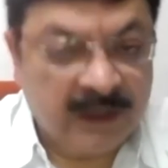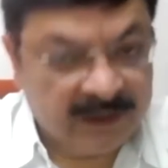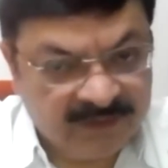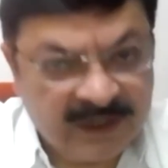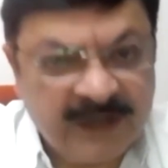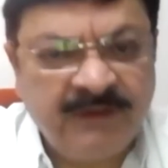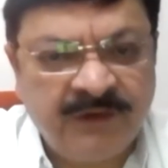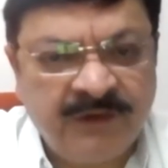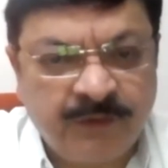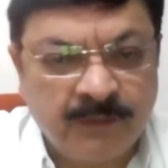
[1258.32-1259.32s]
Is there any
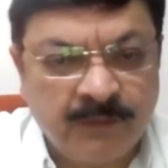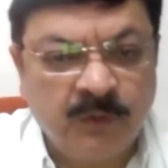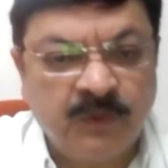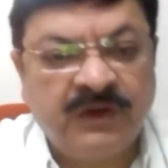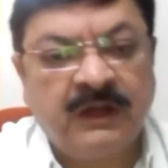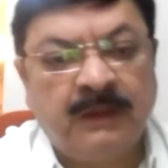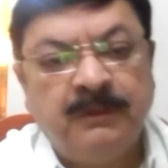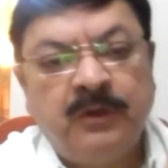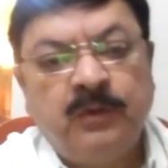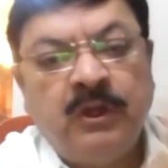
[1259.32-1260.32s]
system which can
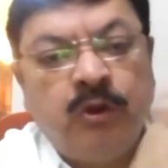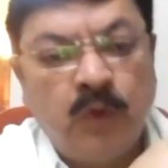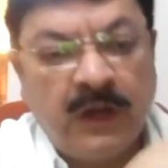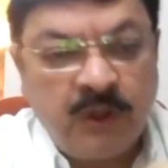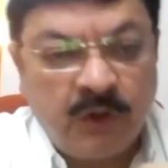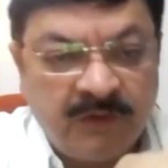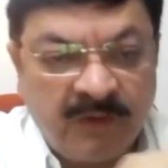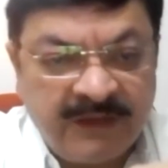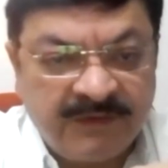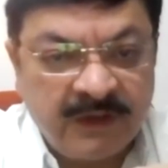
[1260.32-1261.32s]
come between you and your
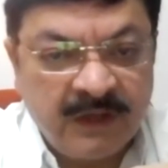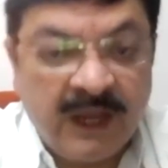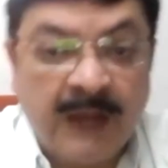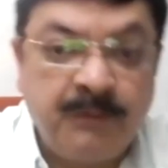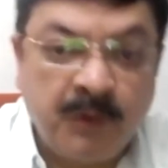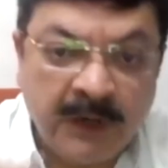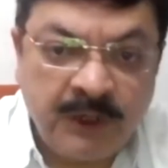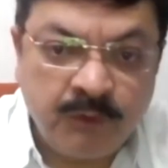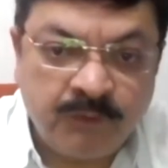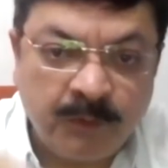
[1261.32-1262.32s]
device and
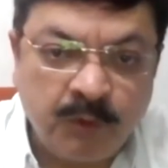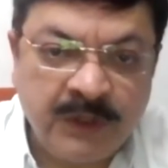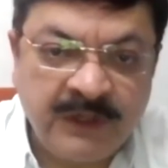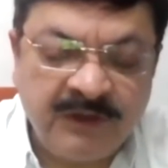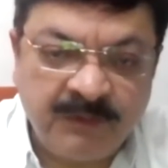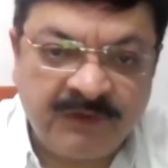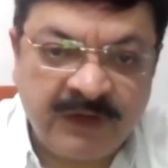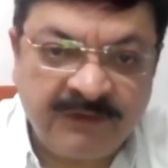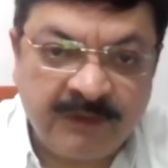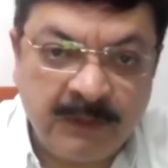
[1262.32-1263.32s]
prevent you from doing these
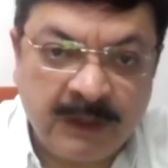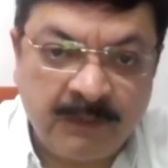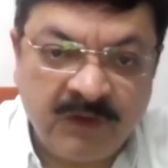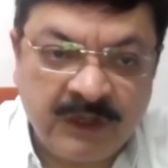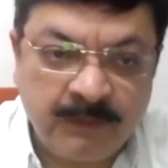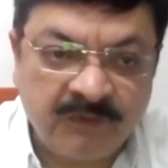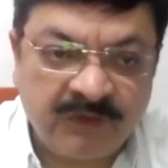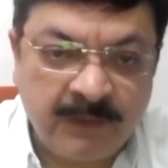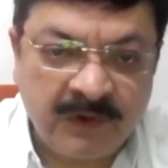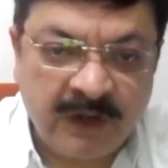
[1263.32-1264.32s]
mistakes and become a victim of
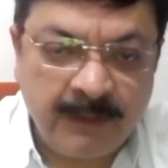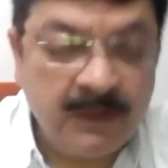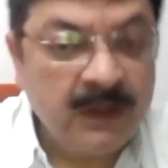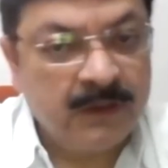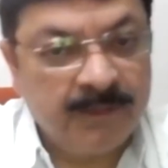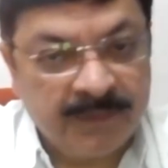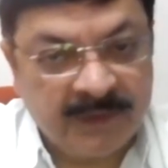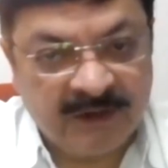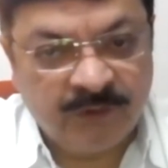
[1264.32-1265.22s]
cybercrime? There